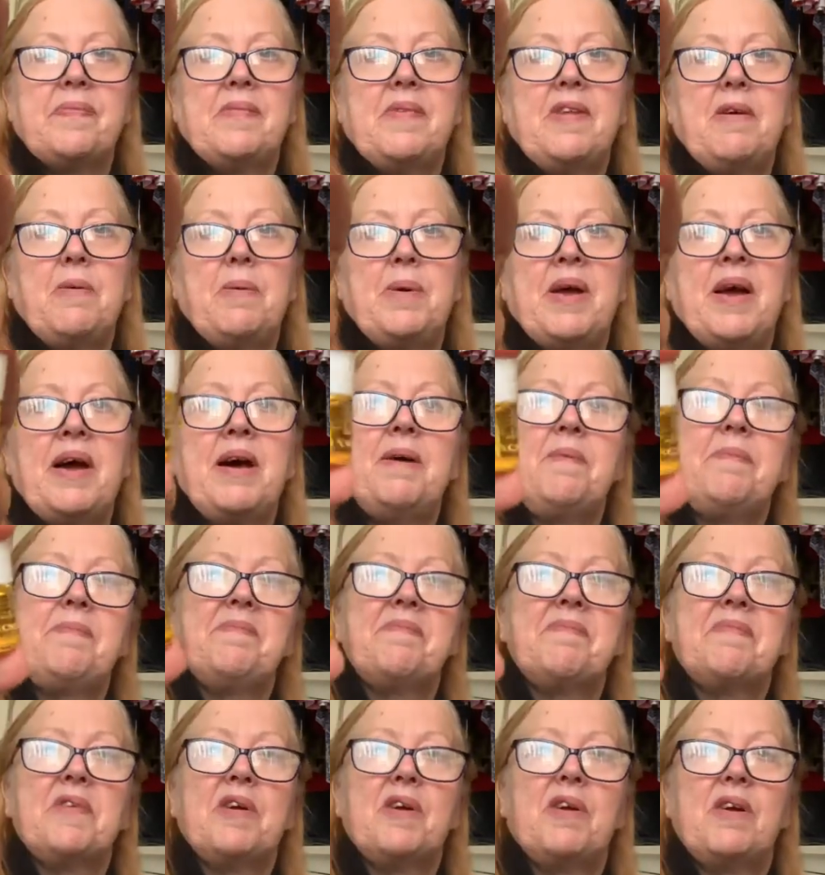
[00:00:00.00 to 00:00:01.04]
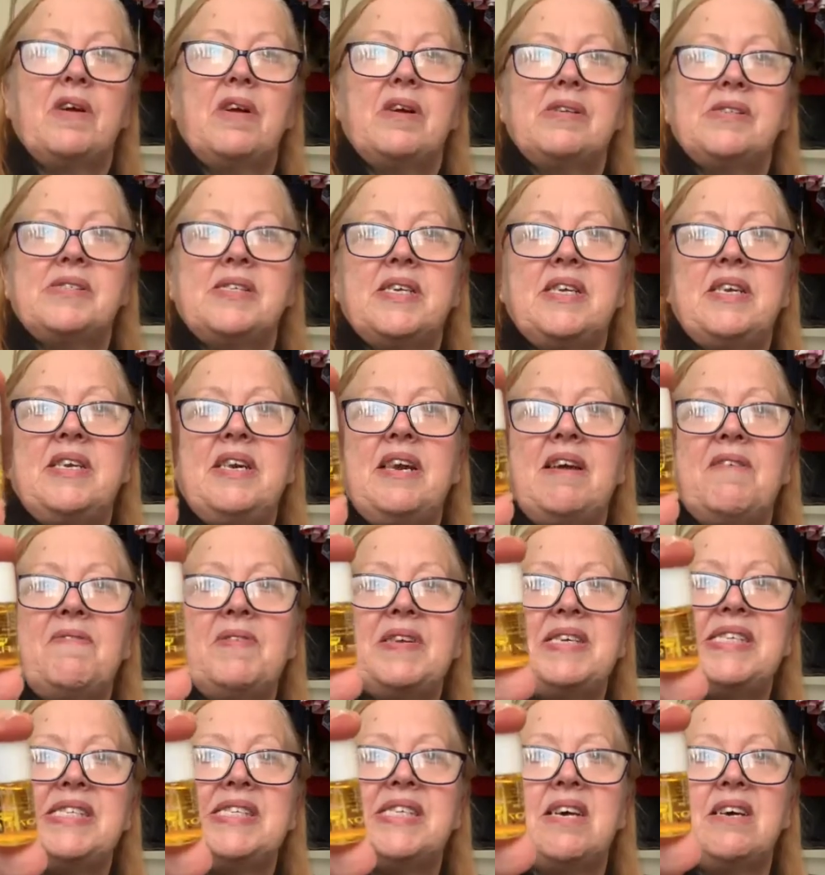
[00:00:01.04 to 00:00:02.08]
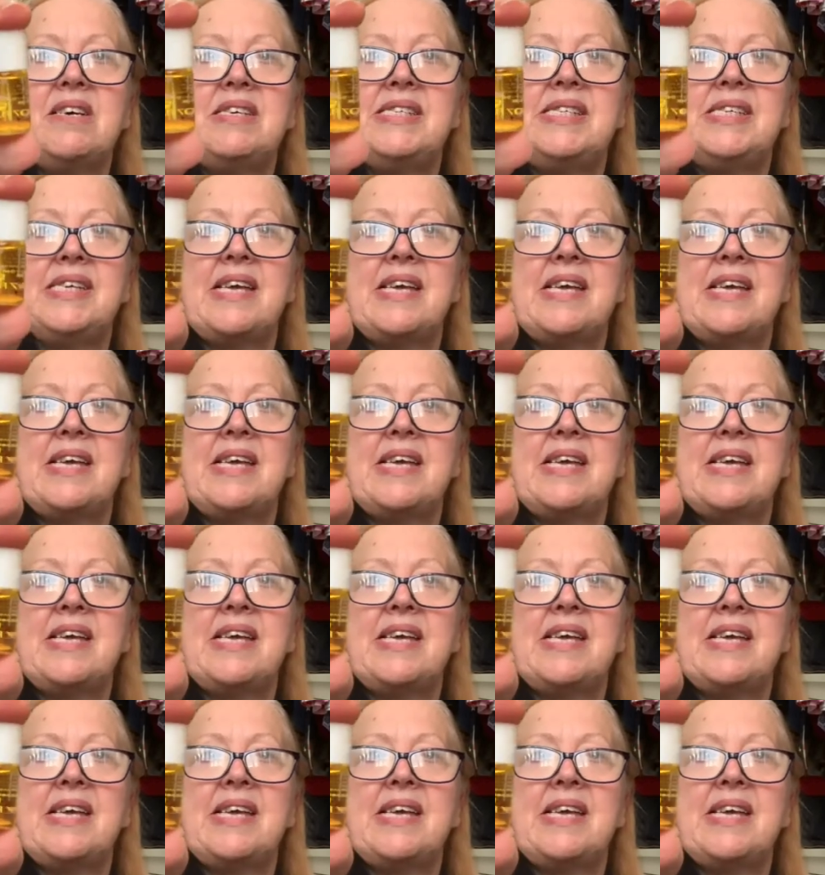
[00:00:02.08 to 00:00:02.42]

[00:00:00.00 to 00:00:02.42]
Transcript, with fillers: There we are. So lovely size